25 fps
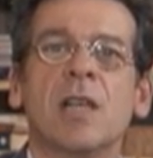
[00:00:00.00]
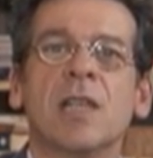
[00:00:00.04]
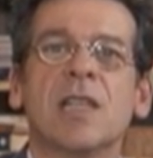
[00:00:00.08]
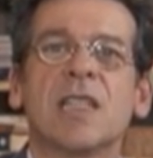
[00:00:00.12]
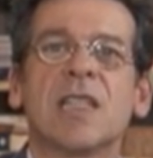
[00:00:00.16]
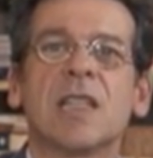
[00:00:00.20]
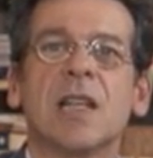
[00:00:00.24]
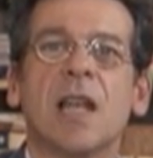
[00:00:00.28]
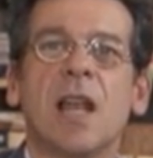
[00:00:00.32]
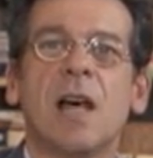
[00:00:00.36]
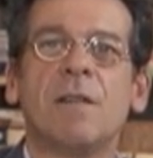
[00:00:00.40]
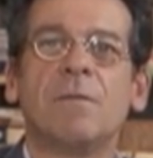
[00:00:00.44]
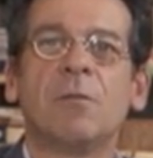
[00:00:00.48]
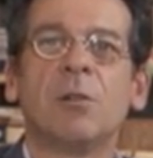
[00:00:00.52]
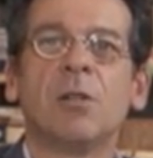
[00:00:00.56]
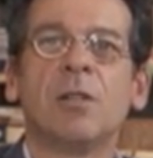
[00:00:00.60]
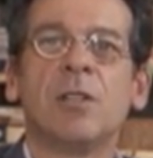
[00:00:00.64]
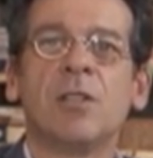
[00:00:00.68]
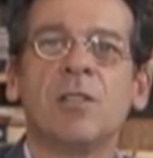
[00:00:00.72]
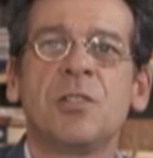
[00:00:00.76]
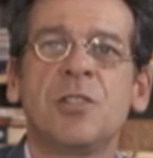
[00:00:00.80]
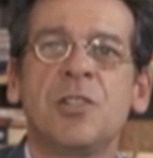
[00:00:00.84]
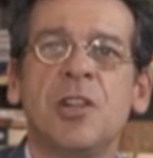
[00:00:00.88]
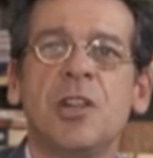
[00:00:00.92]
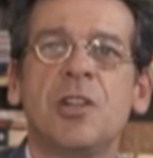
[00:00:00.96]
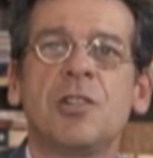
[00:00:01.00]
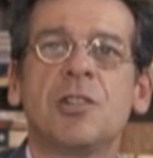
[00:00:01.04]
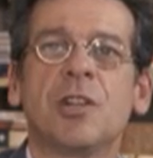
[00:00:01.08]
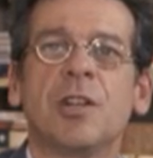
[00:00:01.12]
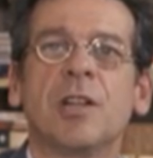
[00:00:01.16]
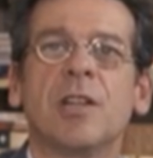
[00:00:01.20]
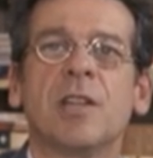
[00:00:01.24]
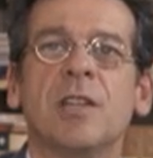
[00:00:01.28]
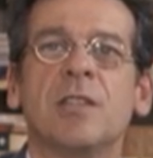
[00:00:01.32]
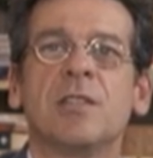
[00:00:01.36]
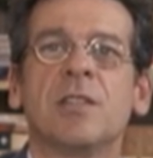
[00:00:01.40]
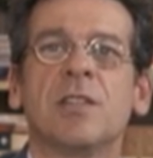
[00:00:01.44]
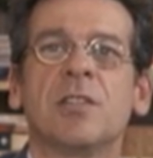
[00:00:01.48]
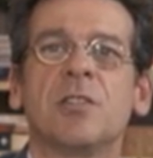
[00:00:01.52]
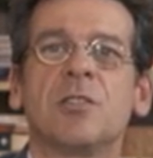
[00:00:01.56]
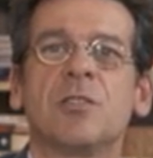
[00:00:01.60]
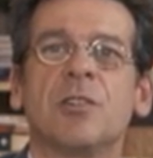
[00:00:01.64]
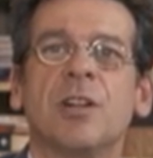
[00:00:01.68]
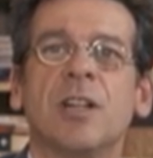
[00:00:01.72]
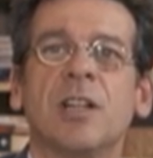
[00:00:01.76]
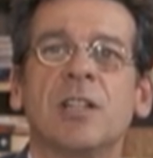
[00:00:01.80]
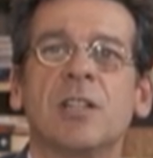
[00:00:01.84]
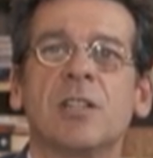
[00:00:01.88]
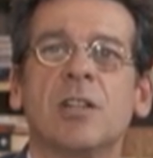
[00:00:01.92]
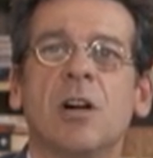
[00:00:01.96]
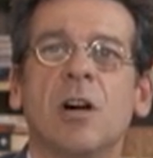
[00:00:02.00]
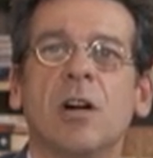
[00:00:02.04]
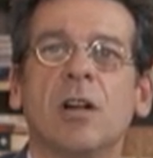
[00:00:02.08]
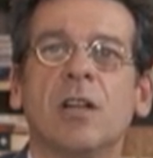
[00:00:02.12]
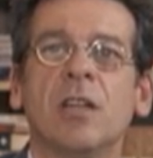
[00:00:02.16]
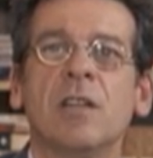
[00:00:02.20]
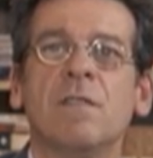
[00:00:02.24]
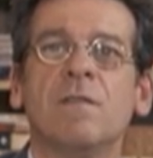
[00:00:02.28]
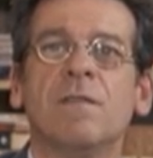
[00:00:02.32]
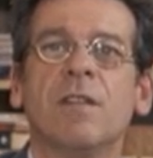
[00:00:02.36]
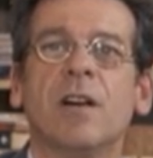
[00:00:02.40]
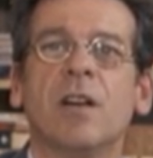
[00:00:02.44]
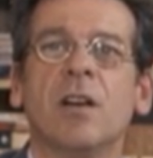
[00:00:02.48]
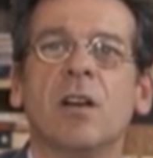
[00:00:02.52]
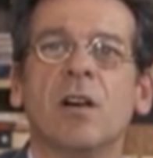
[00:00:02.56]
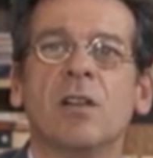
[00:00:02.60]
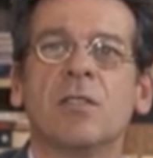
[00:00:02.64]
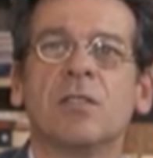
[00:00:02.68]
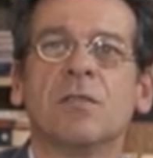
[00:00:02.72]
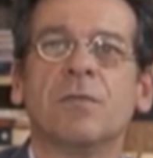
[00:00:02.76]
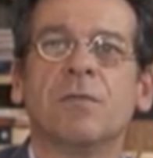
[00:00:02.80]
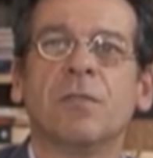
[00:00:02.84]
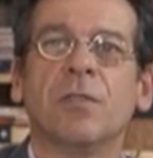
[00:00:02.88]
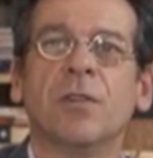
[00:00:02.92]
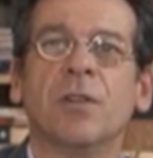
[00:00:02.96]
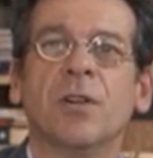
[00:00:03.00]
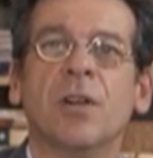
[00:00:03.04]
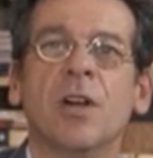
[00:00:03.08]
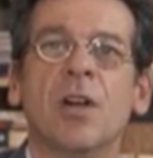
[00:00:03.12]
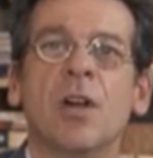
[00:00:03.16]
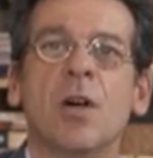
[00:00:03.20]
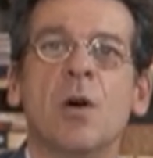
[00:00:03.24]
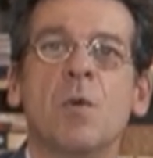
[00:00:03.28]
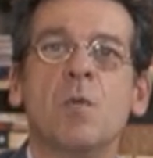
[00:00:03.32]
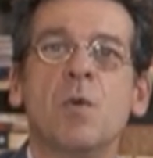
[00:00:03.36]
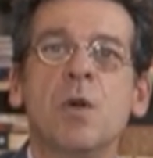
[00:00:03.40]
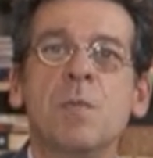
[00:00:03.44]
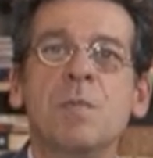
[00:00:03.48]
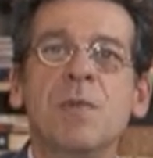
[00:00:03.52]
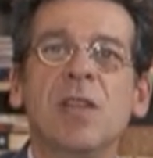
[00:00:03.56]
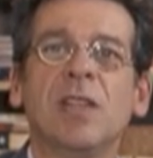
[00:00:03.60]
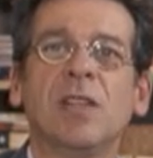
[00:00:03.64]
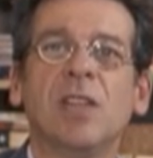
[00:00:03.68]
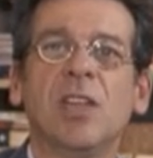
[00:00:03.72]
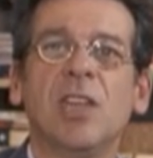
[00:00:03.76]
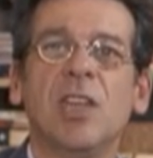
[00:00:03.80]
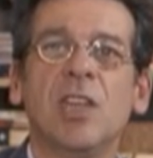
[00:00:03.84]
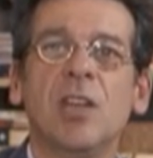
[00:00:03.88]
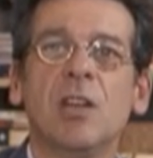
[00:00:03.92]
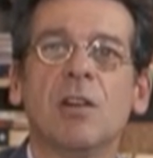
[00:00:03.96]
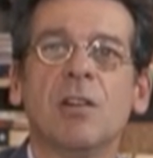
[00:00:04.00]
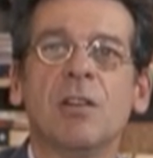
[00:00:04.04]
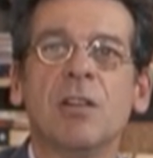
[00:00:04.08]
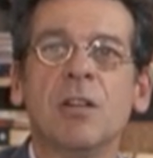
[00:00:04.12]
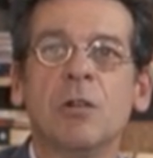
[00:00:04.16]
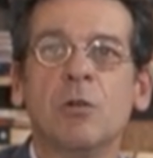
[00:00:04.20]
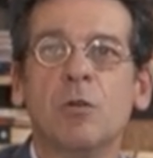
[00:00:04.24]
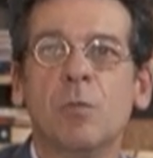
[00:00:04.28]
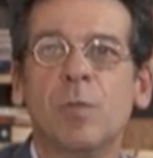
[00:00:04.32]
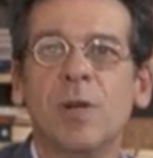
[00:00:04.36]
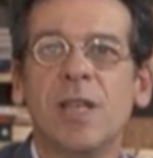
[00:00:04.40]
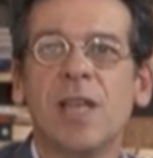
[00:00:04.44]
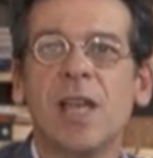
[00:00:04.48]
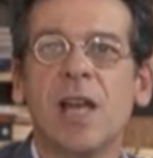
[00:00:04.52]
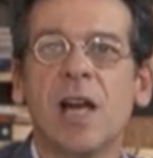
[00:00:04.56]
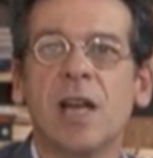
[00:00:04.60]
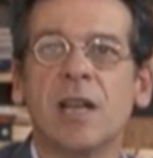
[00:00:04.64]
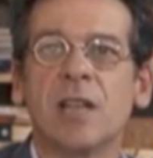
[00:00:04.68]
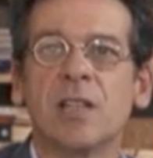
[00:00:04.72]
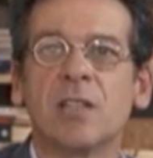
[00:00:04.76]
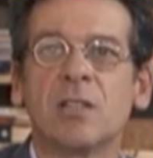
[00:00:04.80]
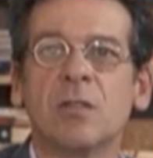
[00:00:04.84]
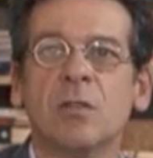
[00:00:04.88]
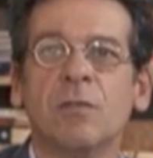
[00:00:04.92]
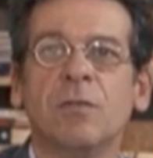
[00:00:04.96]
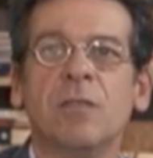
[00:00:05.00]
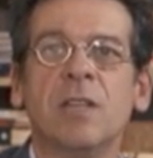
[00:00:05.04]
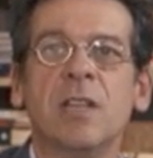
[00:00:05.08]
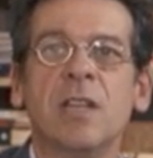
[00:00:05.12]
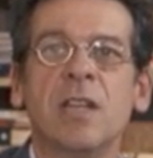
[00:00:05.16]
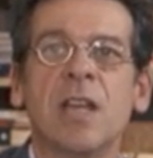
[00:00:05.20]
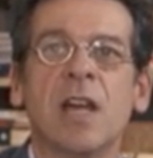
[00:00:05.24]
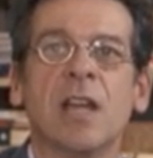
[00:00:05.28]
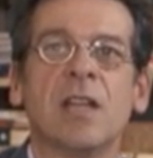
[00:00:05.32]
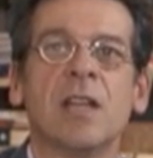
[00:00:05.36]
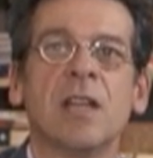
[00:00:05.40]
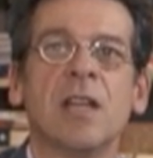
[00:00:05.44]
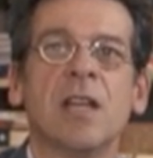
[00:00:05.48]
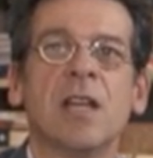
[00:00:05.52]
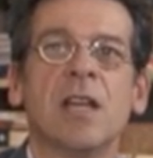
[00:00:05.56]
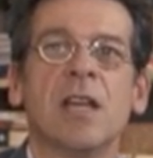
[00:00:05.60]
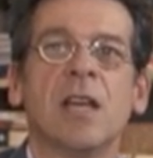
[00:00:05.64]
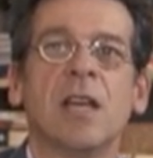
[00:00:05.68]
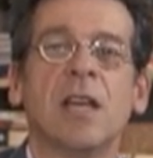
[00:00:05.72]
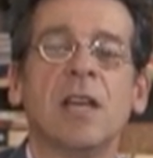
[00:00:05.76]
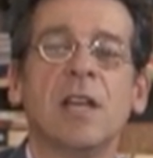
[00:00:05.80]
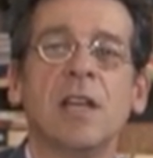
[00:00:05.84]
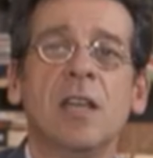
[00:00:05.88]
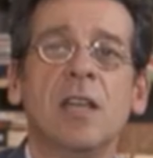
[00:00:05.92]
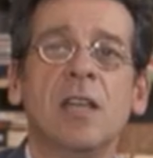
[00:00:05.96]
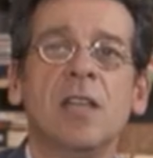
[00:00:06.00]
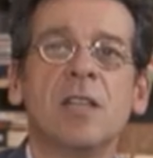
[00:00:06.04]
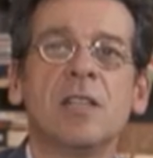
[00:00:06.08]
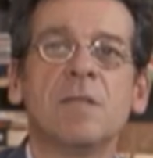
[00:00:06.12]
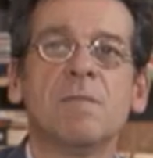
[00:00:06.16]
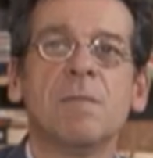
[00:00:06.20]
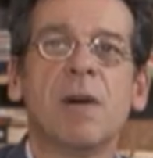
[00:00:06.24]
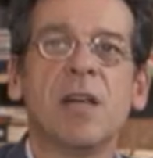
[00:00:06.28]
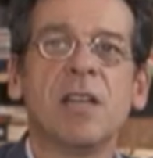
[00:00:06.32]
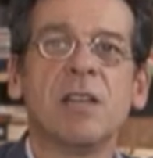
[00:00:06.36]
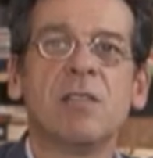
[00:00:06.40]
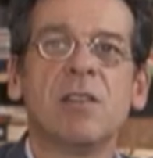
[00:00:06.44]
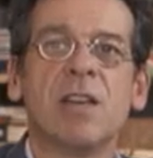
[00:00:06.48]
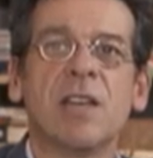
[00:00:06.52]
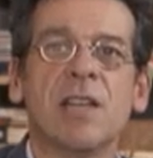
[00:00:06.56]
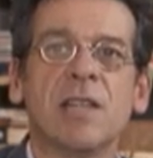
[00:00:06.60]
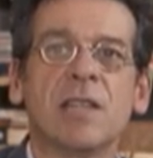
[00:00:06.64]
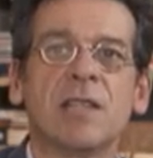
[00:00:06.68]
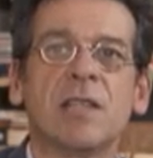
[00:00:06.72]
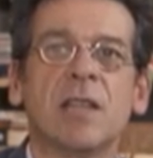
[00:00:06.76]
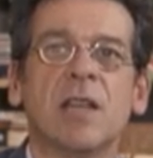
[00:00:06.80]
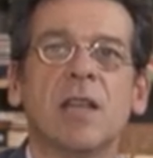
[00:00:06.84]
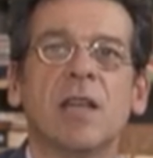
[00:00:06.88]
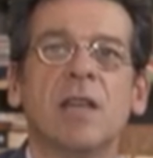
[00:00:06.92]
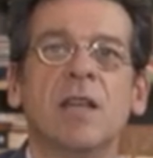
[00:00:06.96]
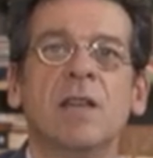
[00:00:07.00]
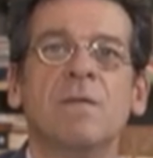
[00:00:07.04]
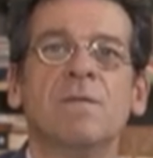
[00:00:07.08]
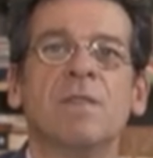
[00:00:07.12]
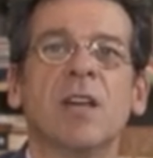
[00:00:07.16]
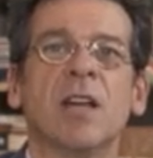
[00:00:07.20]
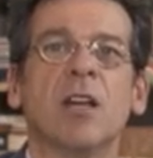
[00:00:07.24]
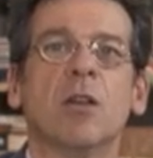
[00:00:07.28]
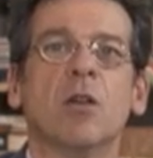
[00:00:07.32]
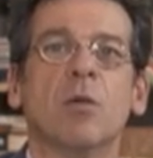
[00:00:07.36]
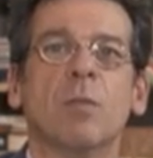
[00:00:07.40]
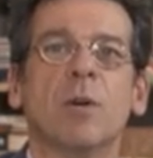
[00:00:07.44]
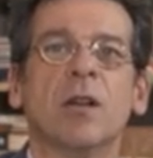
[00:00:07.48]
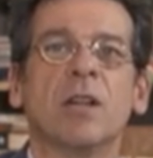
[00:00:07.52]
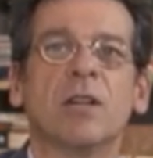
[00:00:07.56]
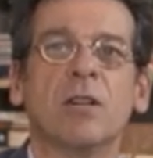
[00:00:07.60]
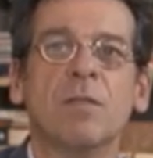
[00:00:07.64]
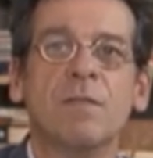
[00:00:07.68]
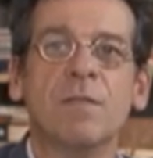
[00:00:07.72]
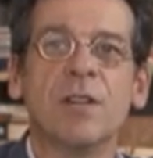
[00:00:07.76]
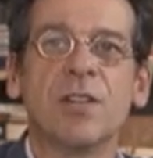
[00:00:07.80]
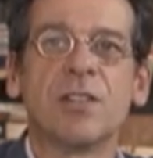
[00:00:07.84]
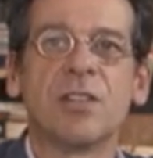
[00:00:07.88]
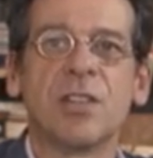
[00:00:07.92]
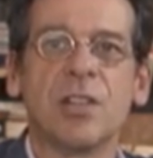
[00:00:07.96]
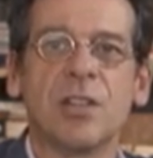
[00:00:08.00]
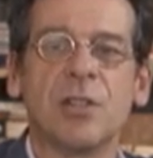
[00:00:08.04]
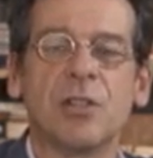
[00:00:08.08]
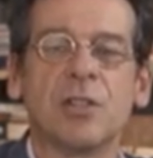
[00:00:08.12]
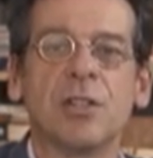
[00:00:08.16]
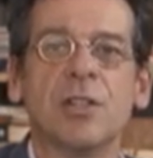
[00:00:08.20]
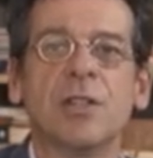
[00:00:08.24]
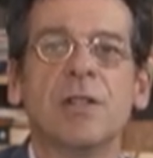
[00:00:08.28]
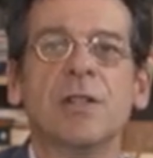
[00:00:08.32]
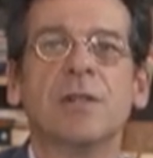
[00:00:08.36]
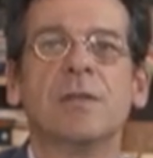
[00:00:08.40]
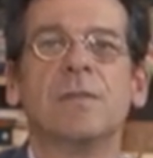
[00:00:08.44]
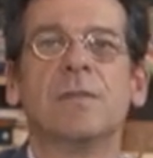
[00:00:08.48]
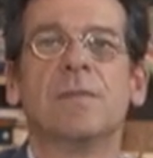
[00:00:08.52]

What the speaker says: Slavoj Zizek is a straight-talking philosopher. We meet here in Ljubljana, Slovenia, and he is my guest in the global conversation.